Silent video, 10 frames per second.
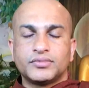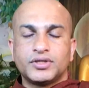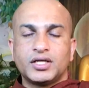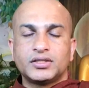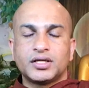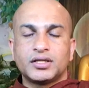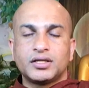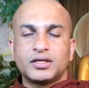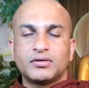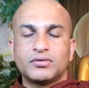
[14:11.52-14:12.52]
There is
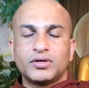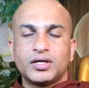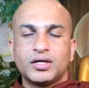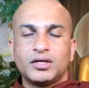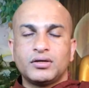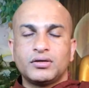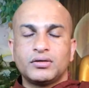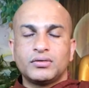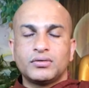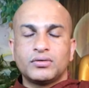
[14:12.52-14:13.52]
nothing going
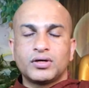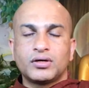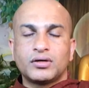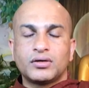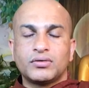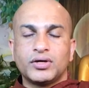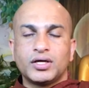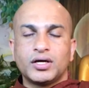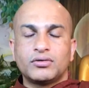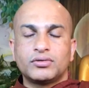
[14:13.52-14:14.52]
in or
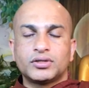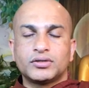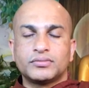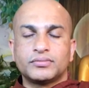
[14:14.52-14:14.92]
going out.